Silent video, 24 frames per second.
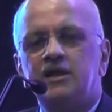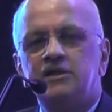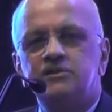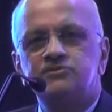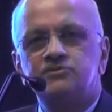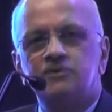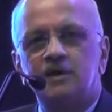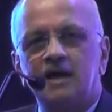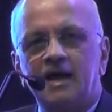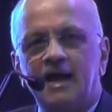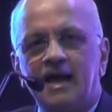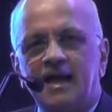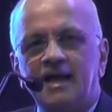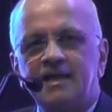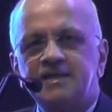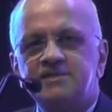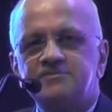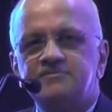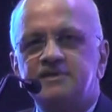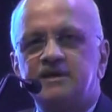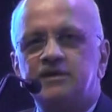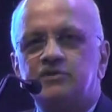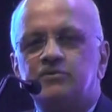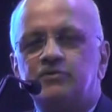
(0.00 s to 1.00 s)
So as
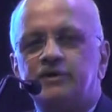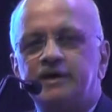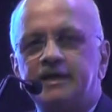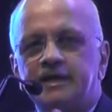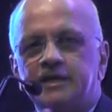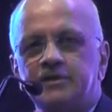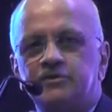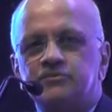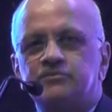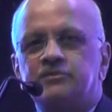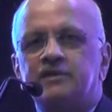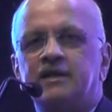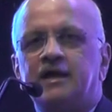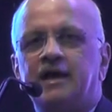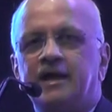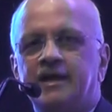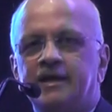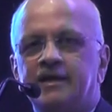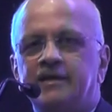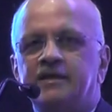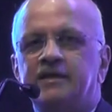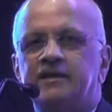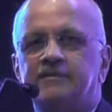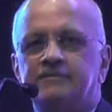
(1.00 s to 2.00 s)
we are going into the
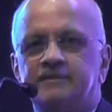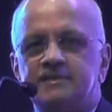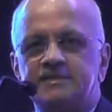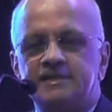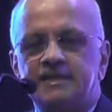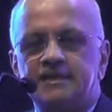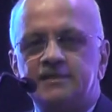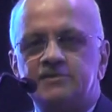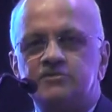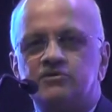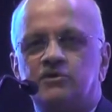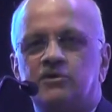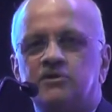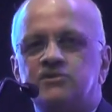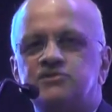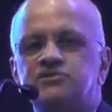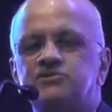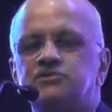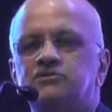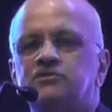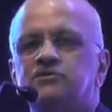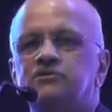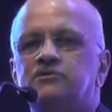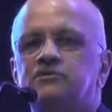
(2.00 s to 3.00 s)
higher levels, there is
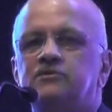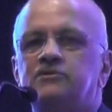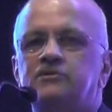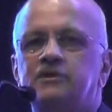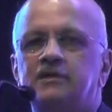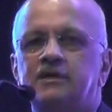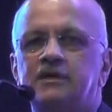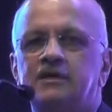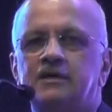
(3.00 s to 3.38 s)
also